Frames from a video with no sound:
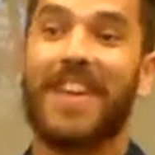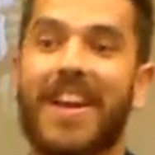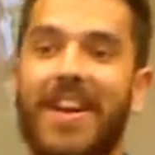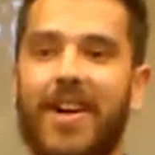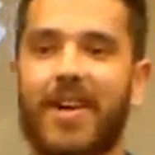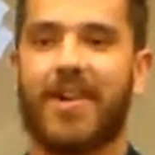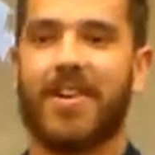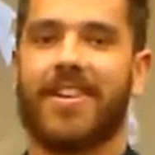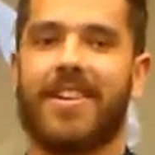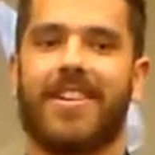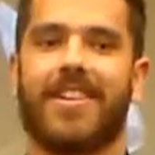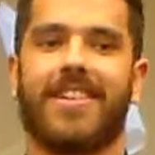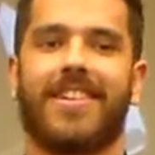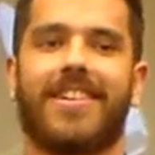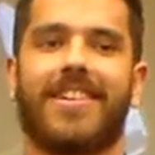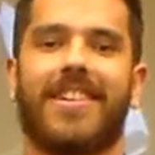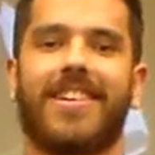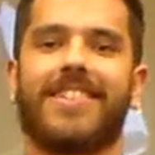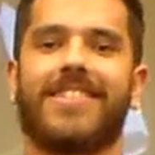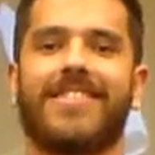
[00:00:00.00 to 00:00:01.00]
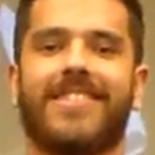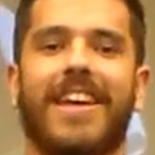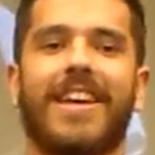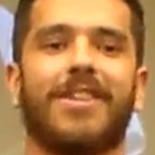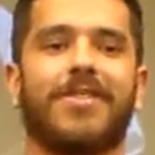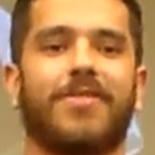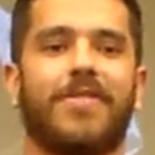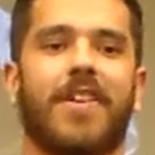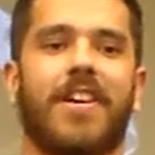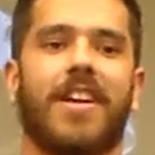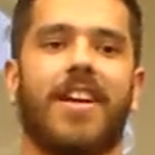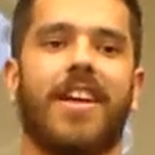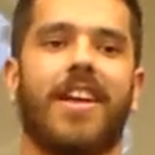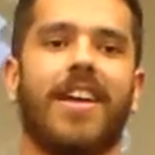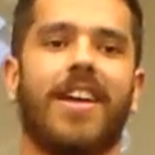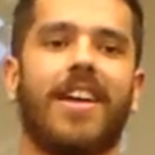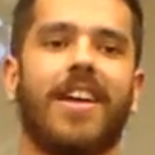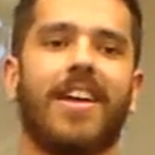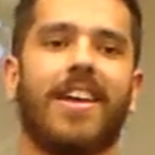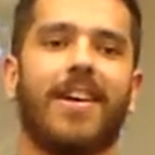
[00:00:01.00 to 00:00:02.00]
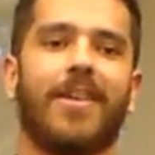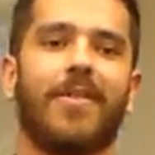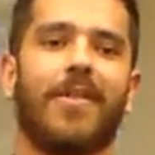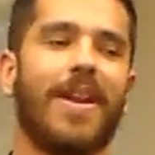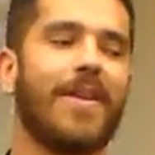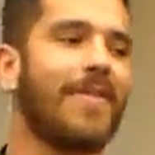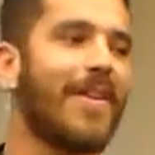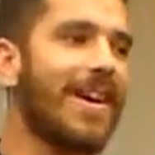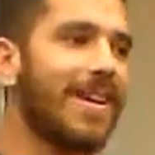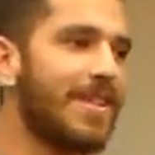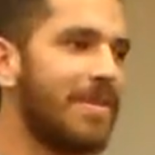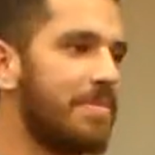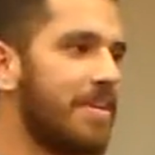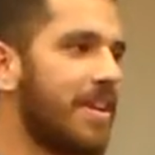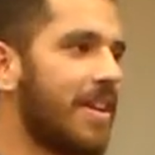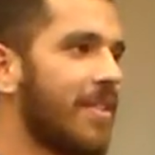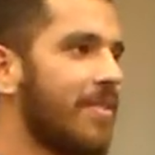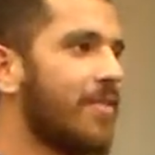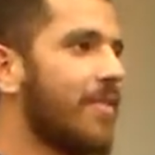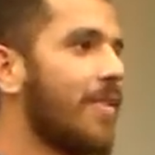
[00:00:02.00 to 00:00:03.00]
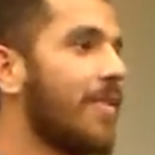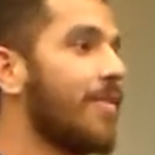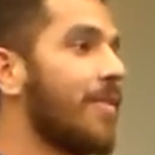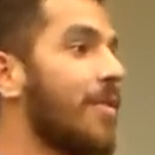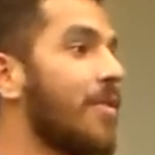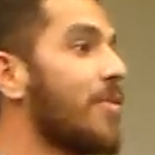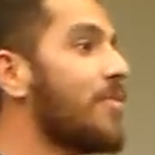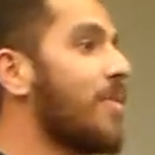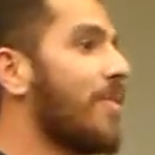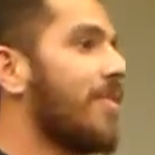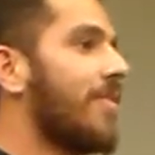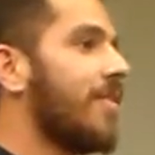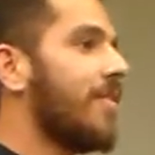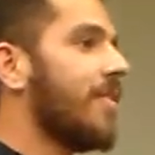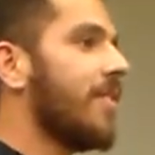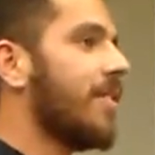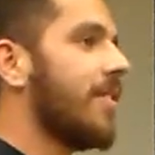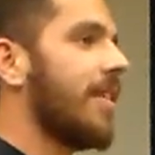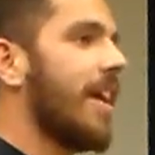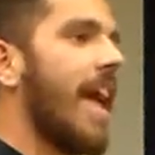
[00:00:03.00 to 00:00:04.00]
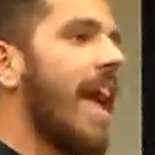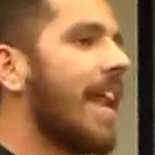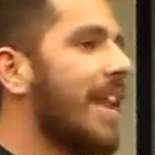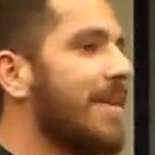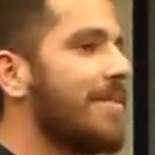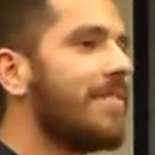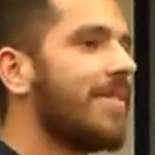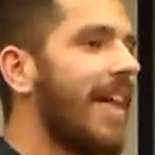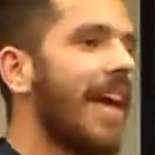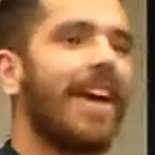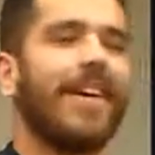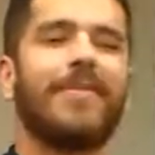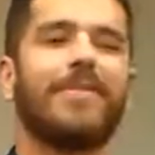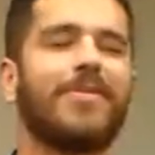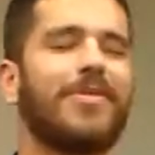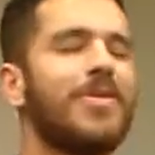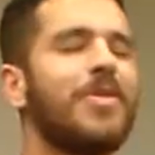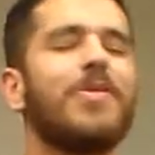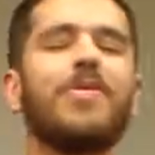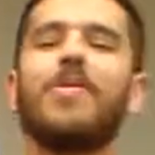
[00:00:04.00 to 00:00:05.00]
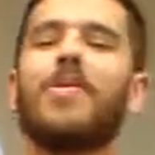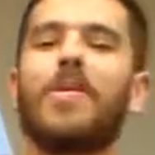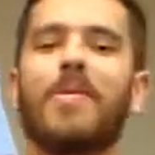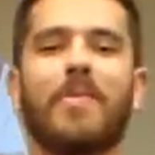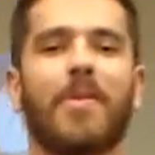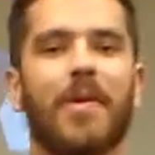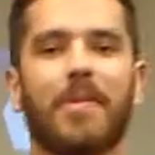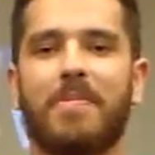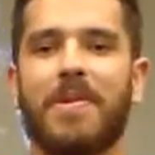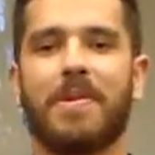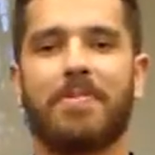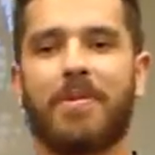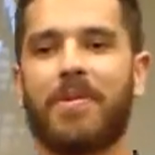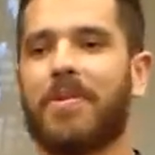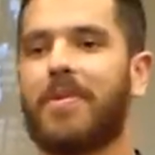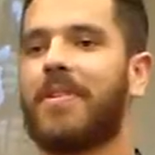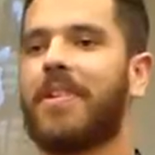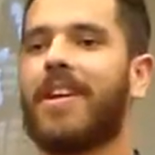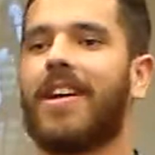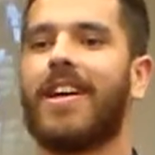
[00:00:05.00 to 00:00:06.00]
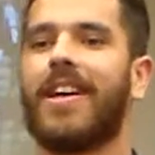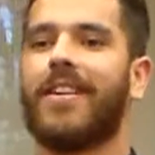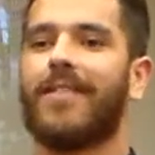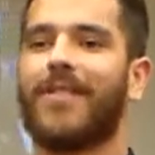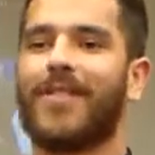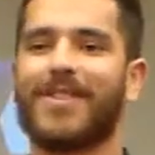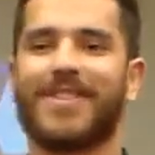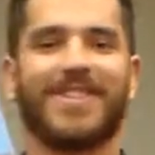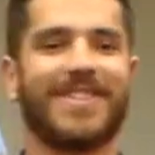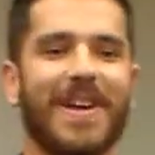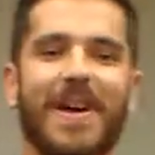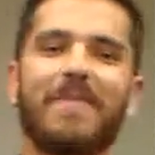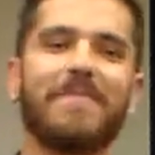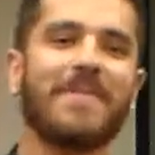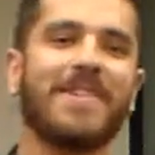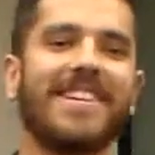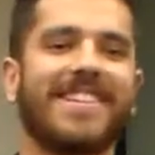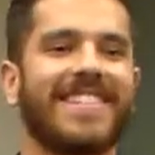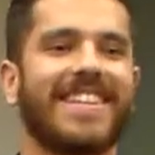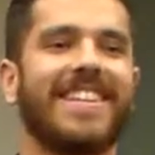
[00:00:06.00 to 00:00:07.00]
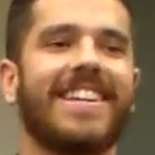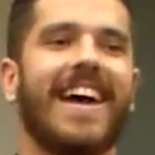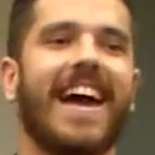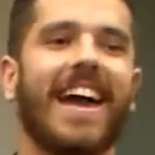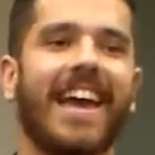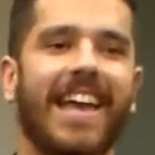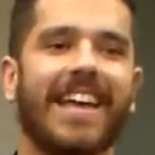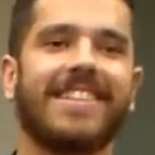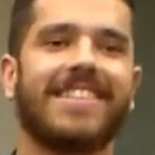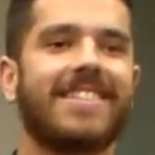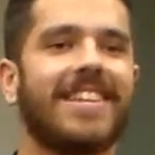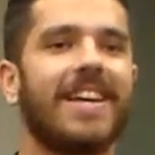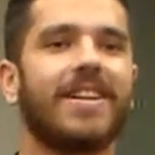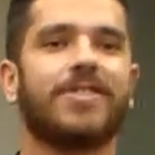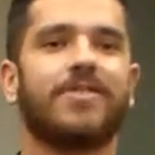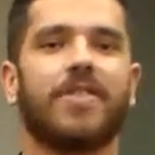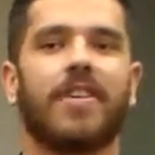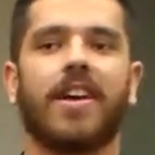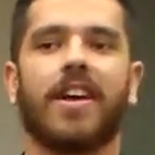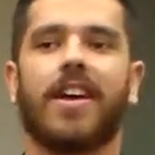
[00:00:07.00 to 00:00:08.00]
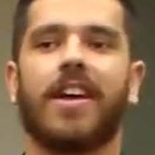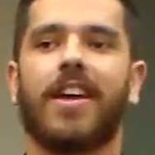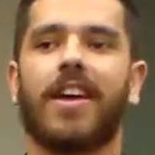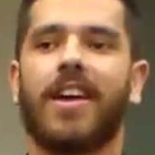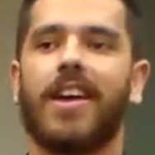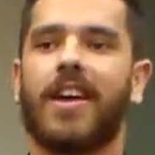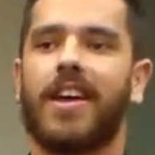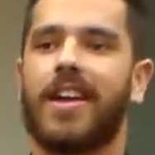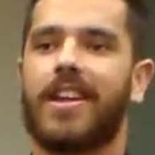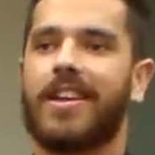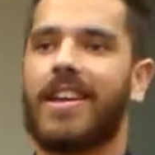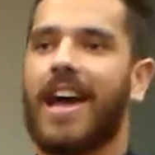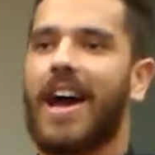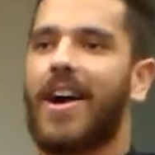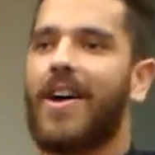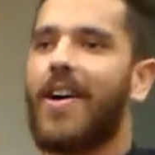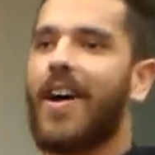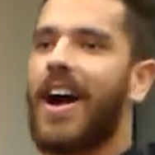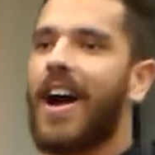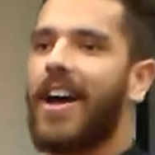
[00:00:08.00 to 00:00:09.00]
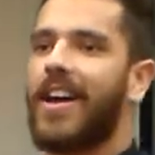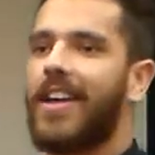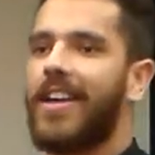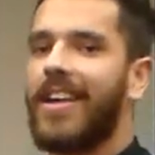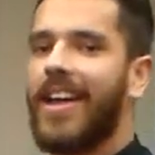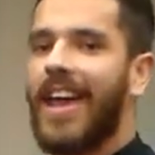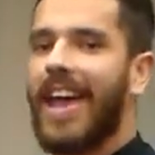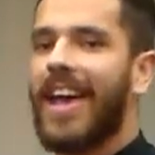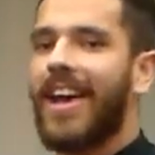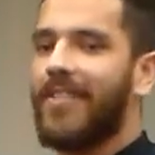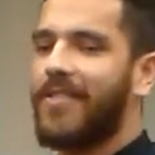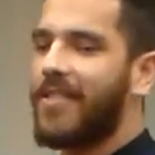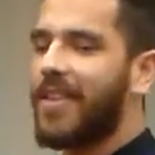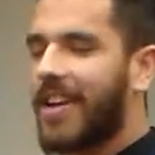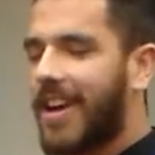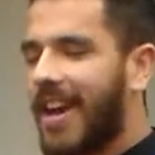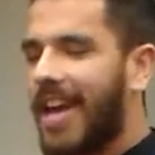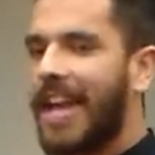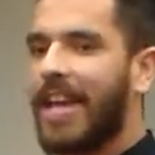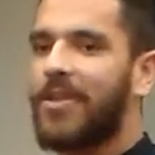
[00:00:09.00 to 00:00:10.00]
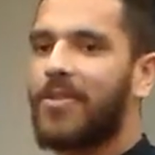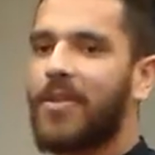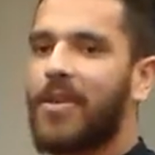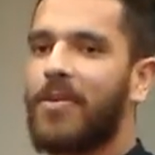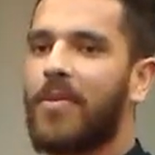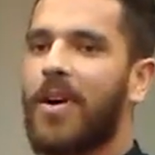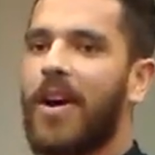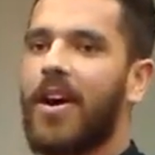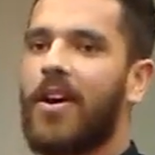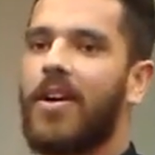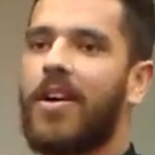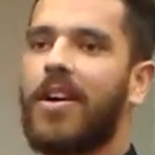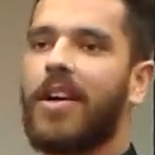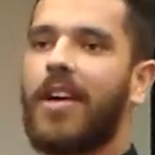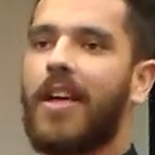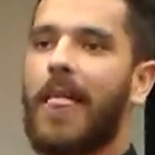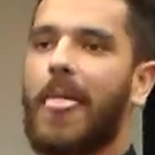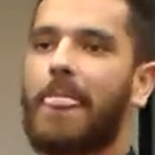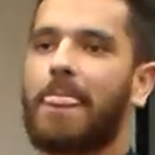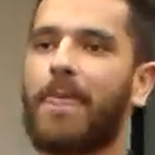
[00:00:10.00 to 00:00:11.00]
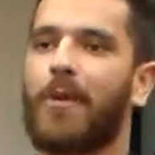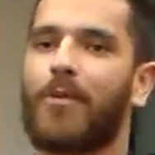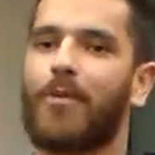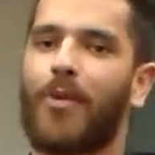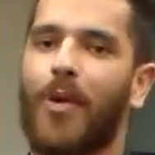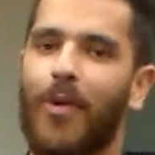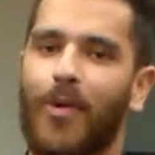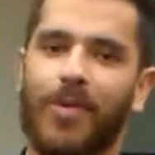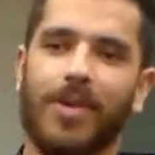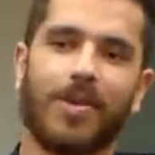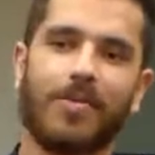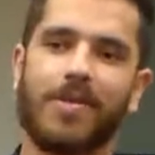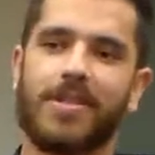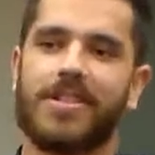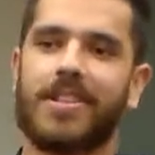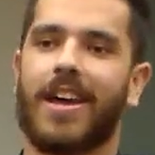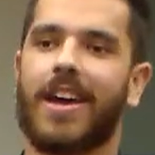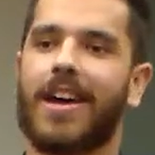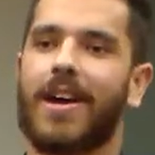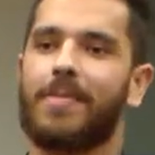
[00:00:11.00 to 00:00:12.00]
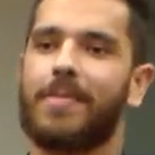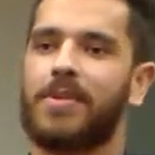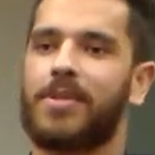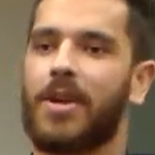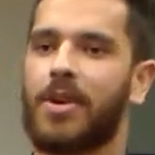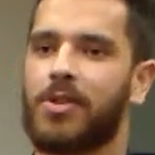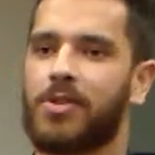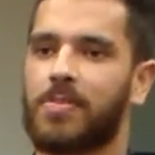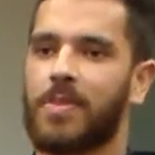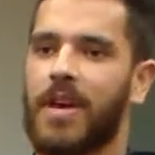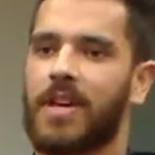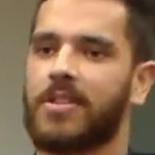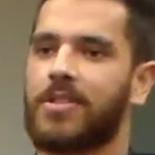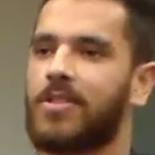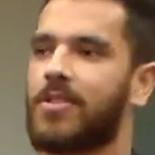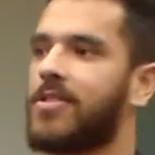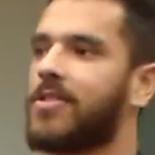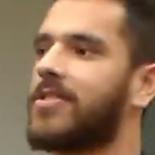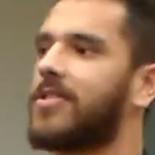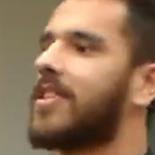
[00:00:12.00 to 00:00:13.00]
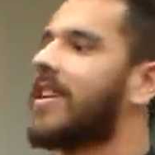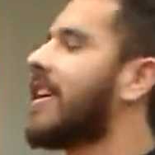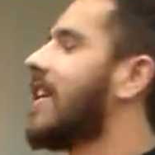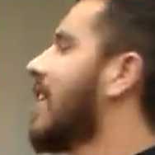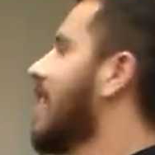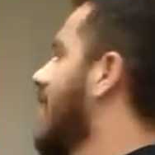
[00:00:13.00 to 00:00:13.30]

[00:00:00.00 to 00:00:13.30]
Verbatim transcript: fear is stage fright. Whenever I speak in front of a group of any, like two or more people, for some reason I get stage fright. Now I, I feel like I handle it well. The only reason I come to Toastmasters,